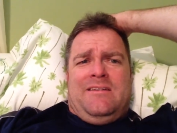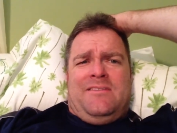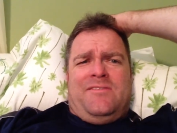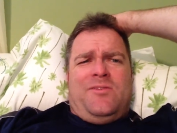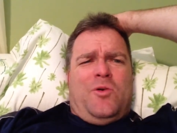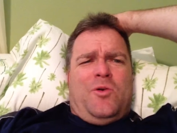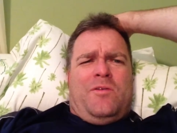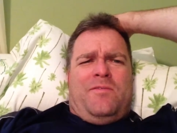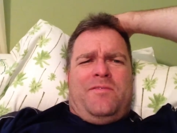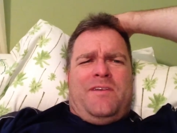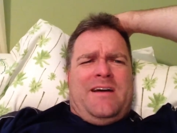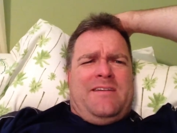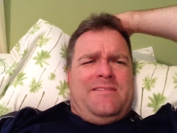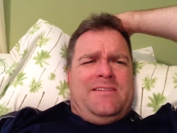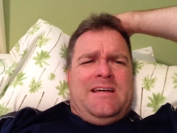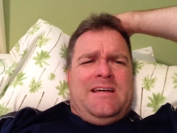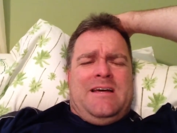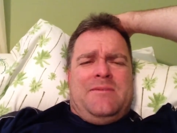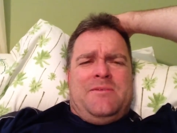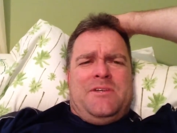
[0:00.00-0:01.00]
4 or 5
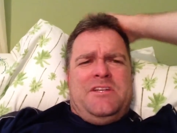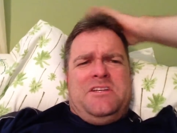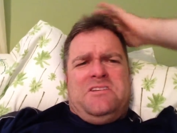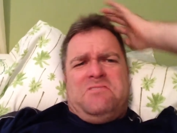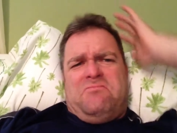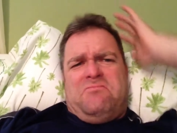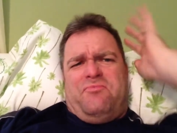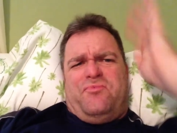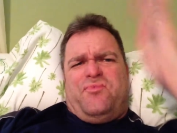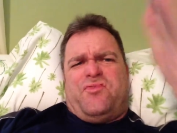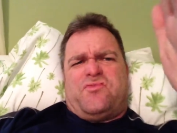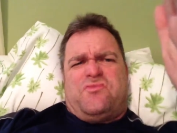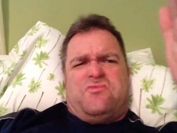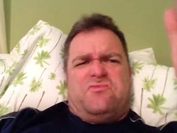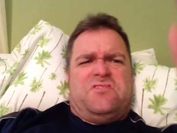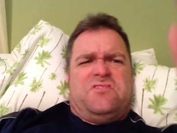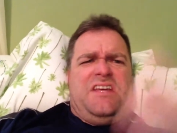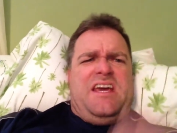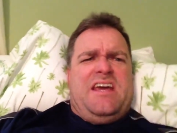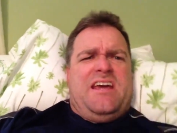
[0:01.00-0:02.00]
times she just
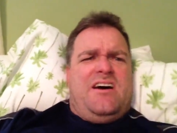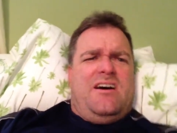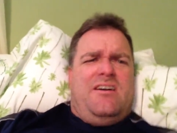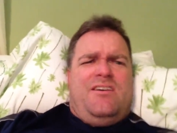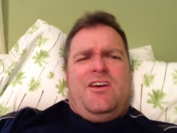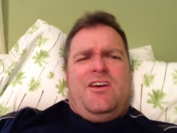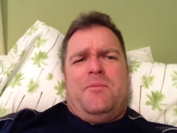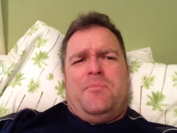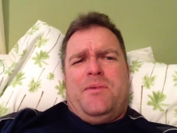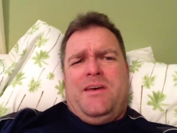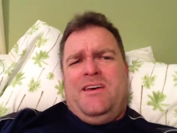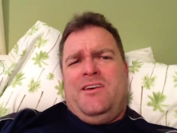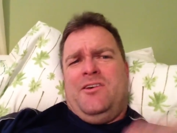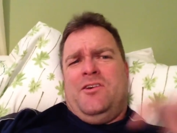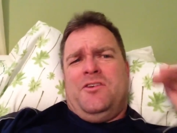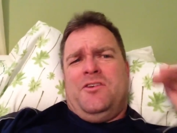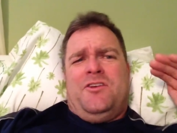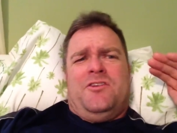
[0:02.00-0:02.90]
take off up a hill.